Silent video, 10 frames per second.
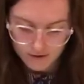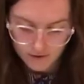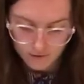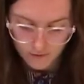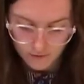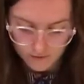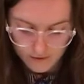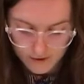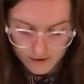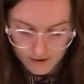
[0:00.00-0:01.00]
to
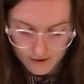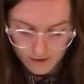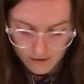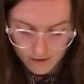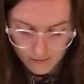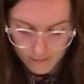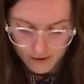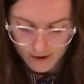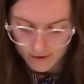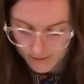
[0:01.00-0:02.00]
the
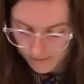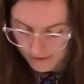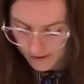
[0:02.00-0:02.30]
bottom.